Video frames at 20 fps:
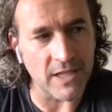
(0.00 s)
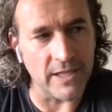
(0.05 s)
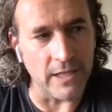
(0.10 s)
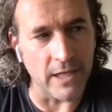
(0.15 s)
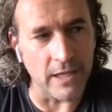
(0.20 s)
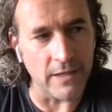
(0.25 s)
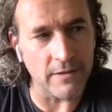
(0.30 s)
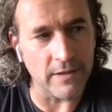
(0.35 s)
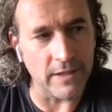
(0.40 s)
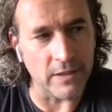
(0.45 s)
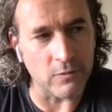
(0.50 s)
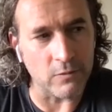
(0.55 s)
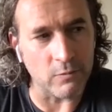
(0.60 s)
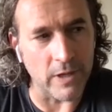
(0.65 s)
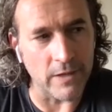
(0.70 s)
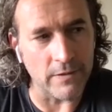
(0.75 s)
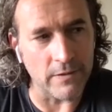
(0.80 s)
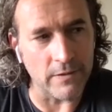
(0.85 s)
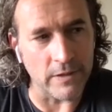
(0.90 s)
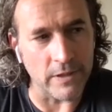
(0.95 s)
and I think
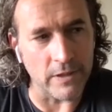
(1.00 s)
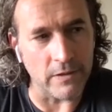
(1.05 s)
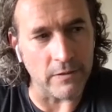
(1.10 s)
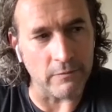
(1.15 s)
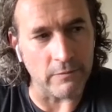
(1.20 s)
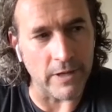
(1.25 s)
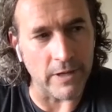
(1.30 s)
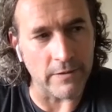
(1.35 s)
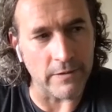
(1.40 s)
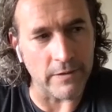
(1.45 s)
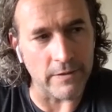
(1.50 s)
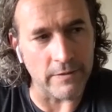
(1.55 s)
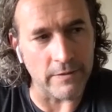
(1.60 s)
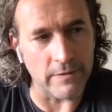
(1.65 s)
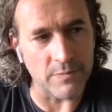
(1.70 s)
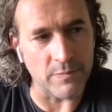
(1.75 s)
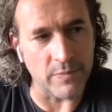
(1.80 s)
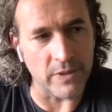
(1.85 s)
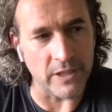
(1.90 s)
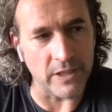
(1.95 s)
rather than
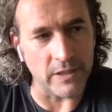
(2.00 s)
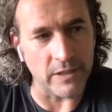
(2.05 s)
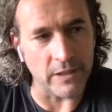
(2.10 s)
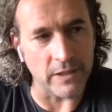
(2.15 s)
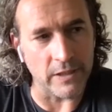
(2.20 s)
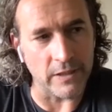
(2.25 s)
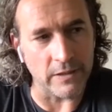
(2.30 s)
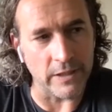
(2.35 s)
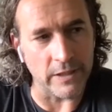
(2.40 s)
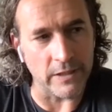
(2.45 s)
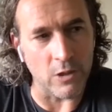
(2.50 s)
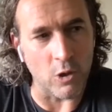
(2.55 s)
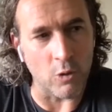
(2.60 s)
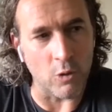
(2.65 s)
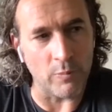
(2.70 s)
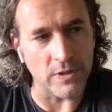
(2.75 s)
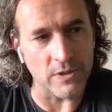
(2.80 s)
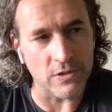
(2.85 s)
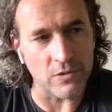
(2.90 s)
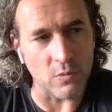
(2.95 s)
this being an
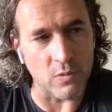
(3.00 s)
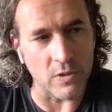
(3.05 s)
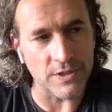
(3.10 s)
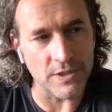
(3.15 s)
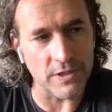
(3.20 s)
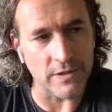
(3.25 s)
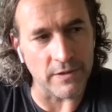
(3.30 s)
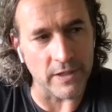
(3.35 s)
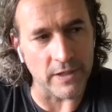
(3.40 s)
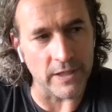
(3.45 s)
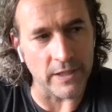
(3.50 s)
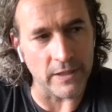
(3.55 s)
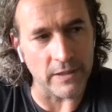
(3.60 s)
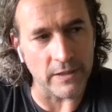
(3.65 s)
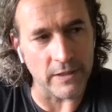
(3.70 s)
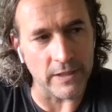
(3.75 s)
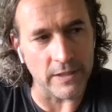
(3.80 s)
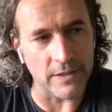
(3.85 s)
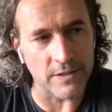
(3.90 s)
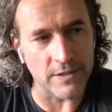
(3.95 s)
open source
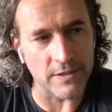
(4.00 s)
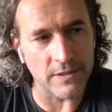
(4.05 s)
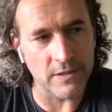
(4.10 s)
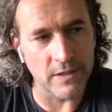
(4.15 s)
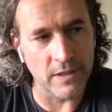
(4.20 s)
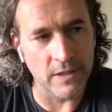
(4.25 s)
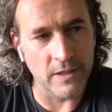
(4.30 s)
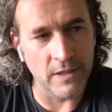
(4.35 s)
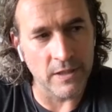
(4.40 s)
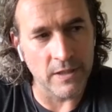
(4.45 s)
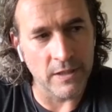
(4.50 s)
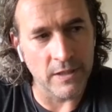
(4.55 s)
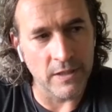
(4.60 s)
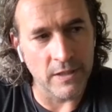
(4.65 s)
thing, it's